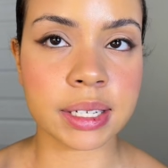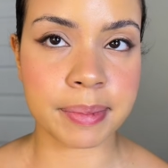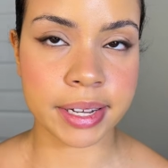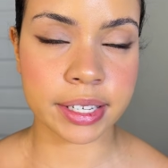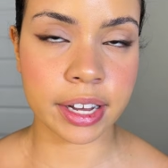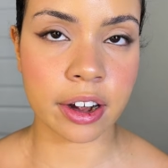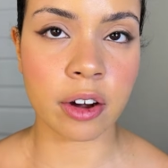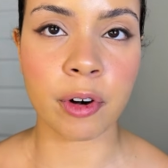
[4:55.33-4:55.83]

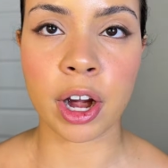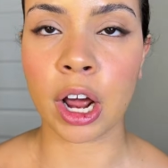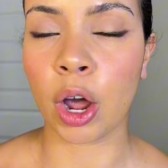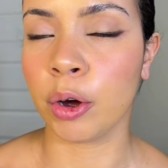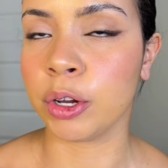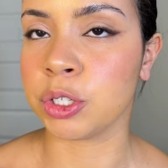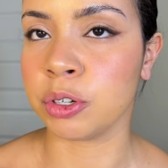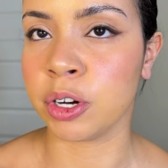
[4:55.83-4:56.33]
mascara, we're going
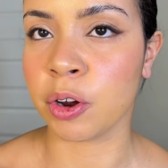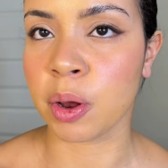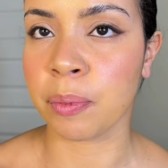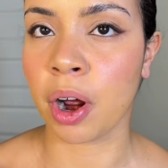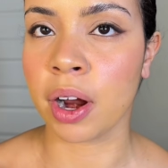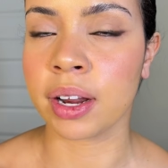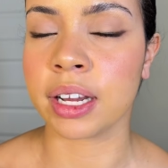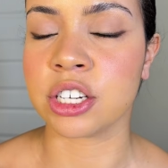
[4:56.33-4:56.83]
to go into another
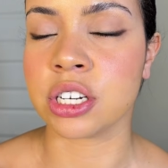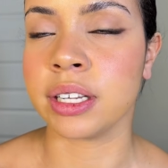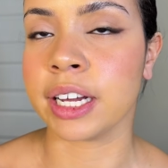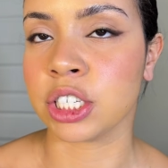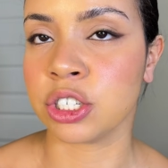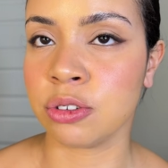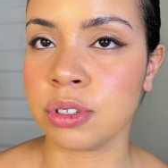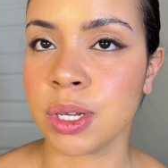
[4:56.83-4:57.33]
product that she
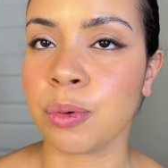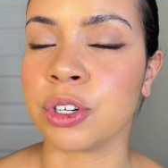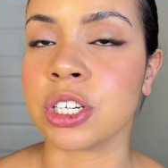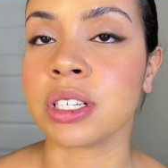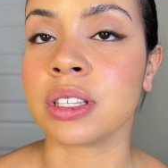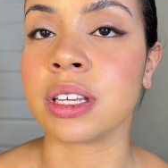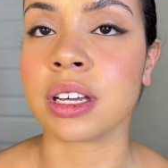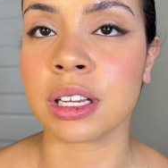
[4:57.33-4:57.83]
likes using,
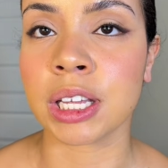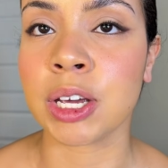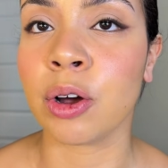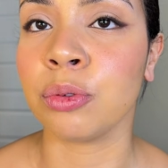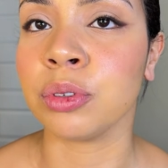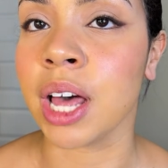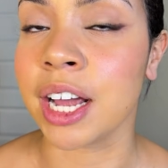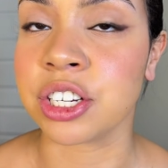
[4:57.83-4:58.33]
which is the
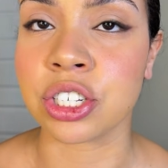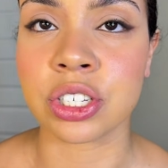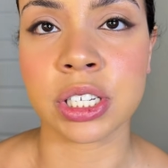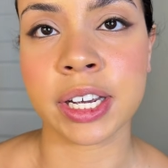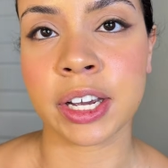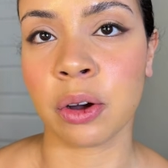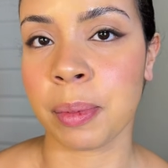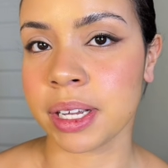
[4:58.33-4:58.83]
Clio Lashes
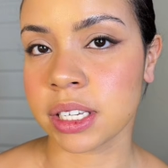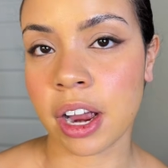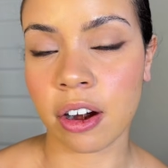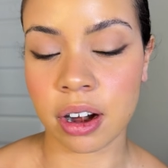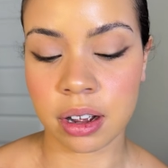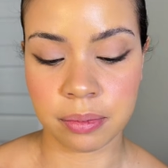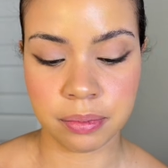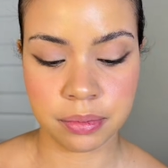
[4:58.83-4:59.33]
to Kill
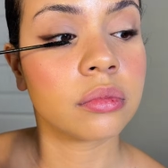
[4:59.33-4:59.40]
mascara.